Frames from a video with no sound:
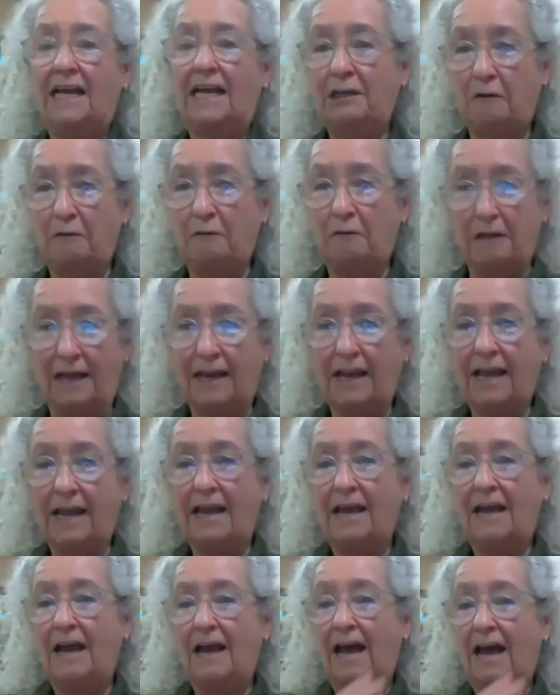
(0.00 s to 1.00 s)
You like
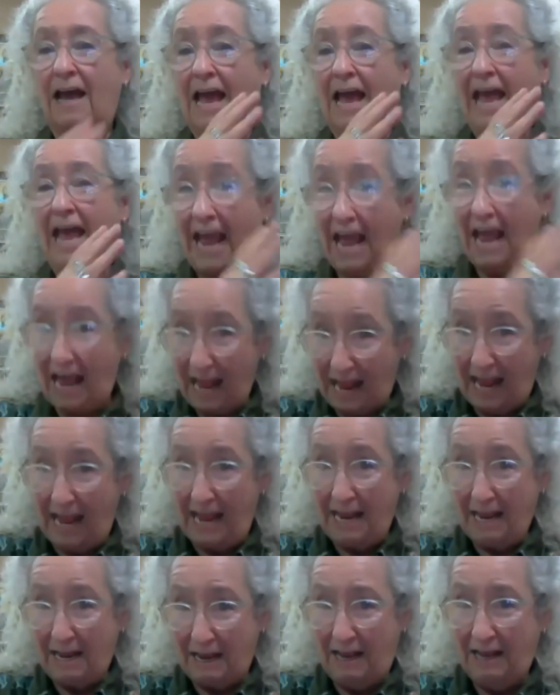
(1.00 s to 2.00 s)

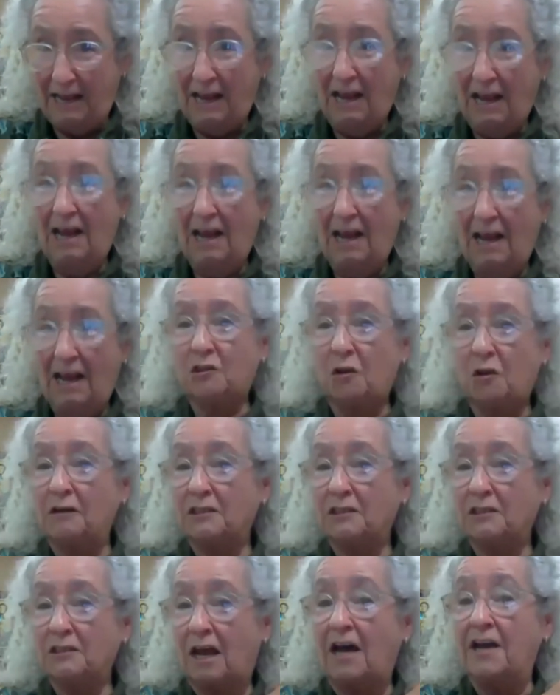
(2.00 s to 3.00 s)
A
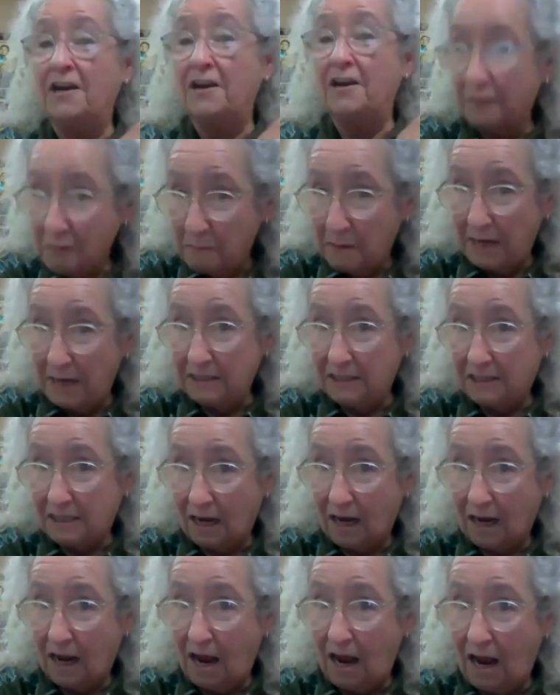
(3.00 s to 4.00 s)
songs, Another Man's
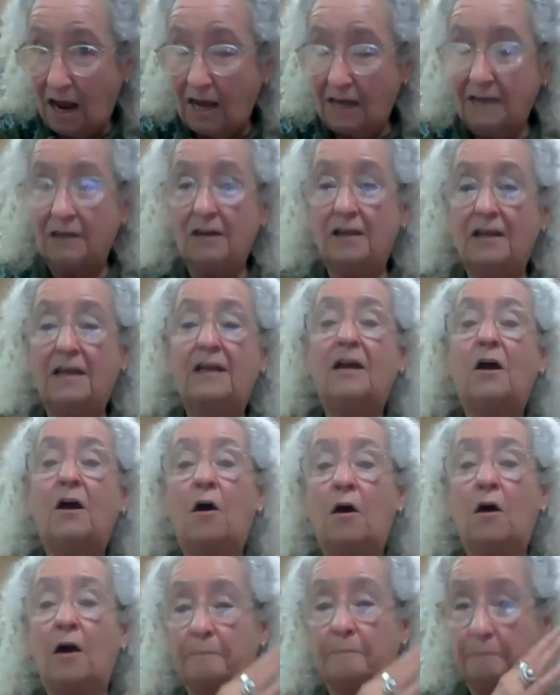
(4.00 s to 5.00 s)
Done Gone,
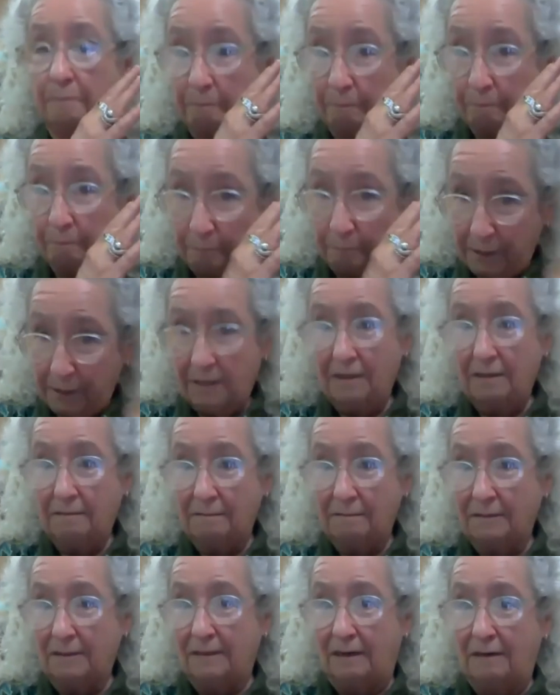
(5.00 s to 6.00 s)

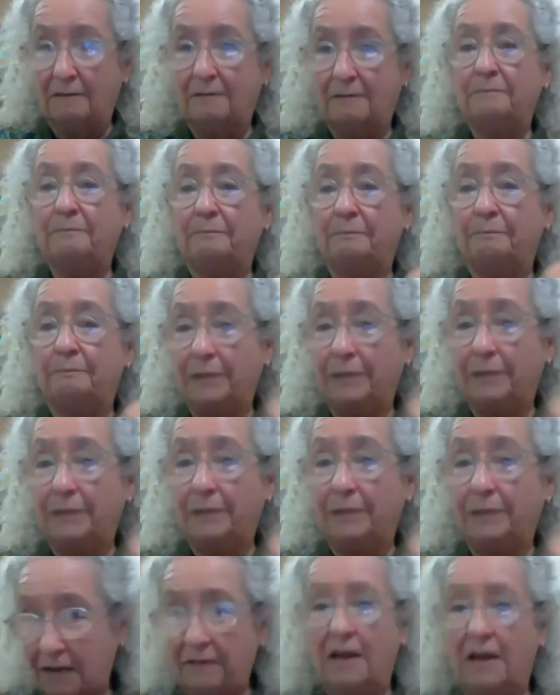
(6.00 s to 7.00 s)
B, you know,
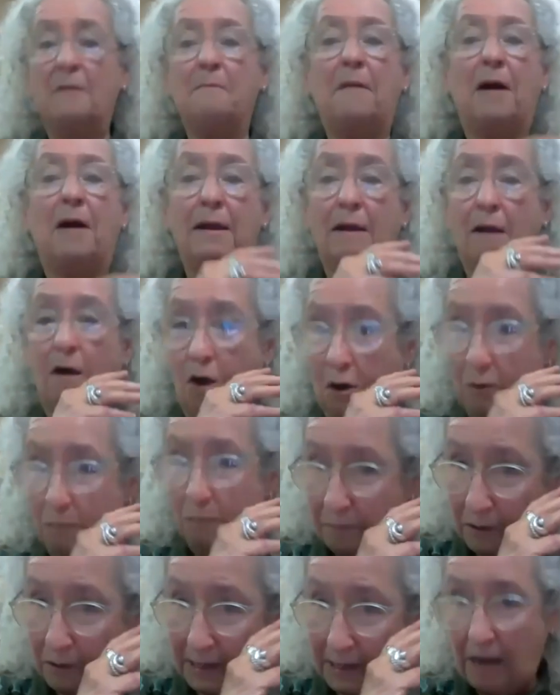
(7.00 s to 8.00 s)
Beach Haven Ain't My
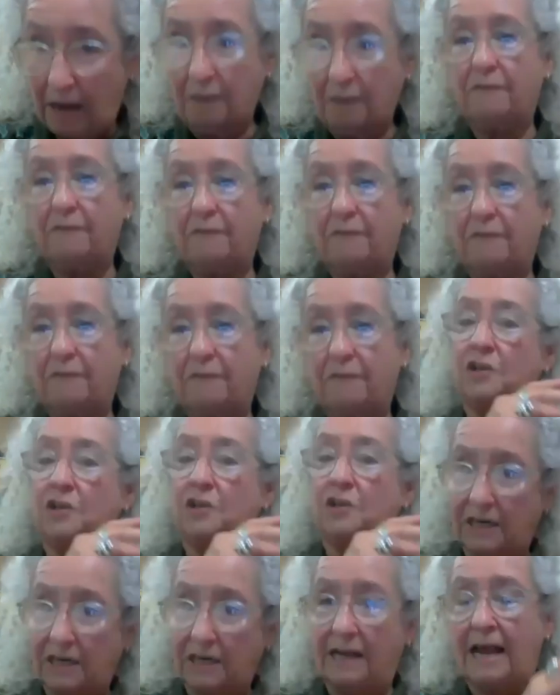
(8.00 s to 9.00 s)
Home, California
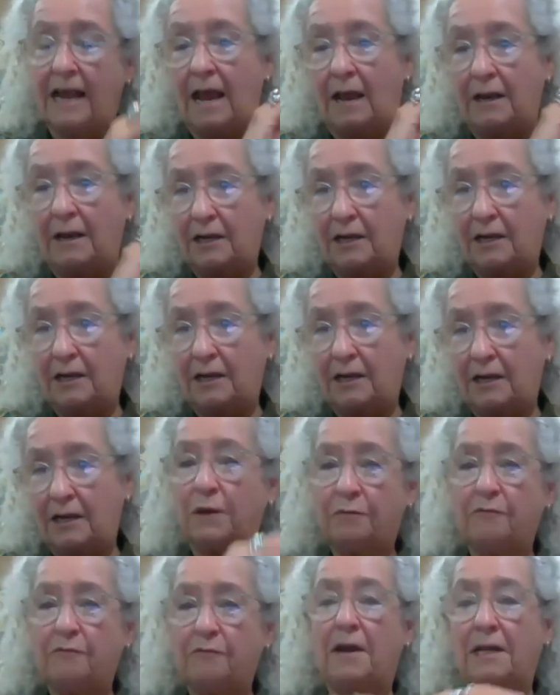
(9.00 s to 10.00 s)
Stars. And I just
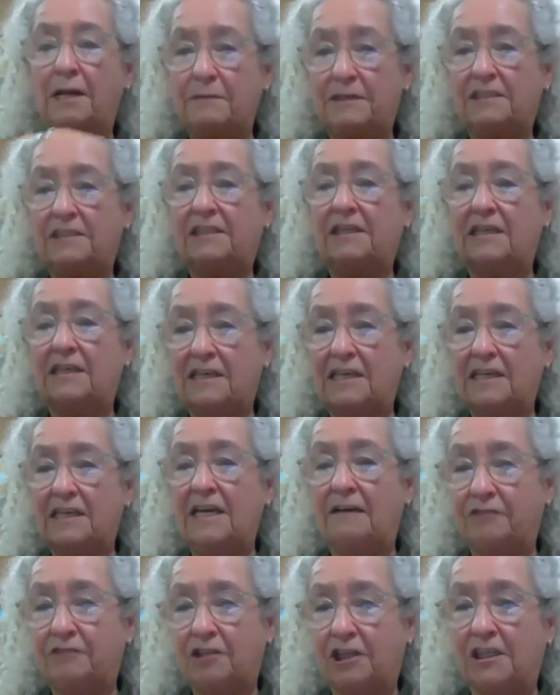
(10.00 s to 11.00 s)
went through A, B, C, D,
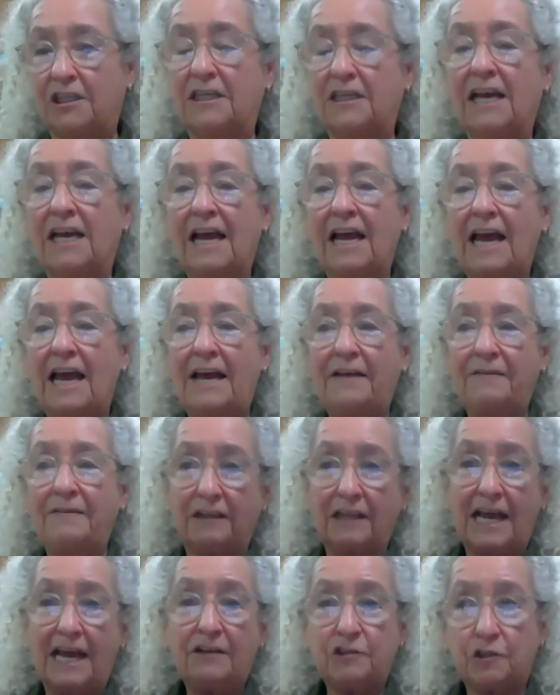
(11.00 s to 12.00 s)
E, F, G and
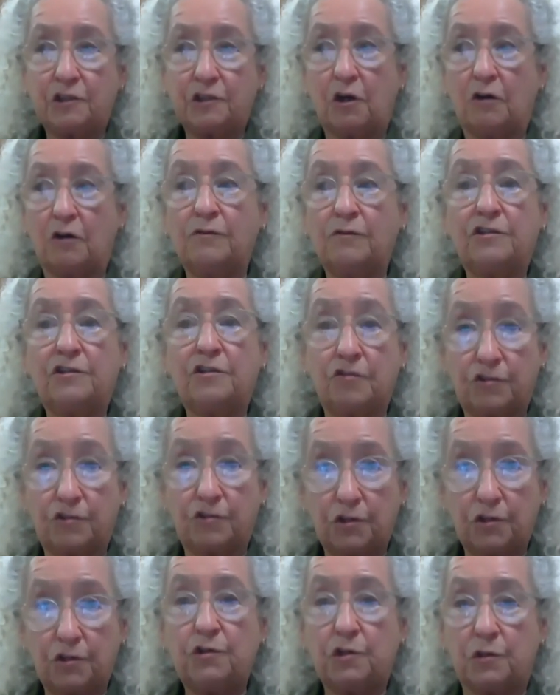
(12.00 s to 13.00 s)
the last song was the
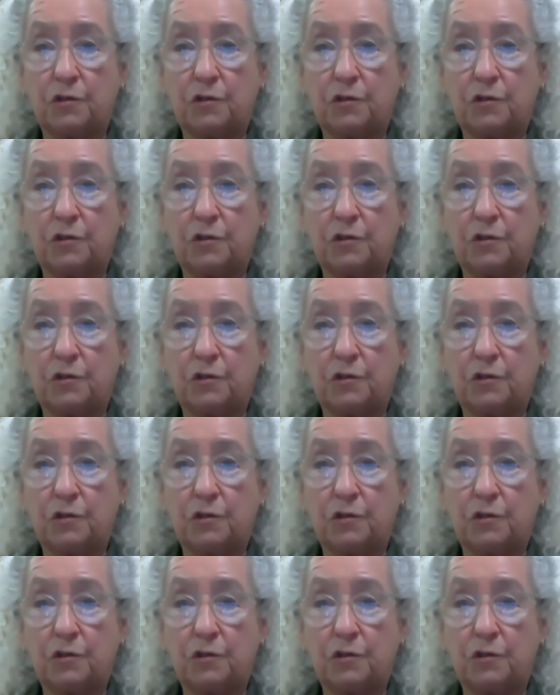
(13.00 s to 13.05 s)
zoo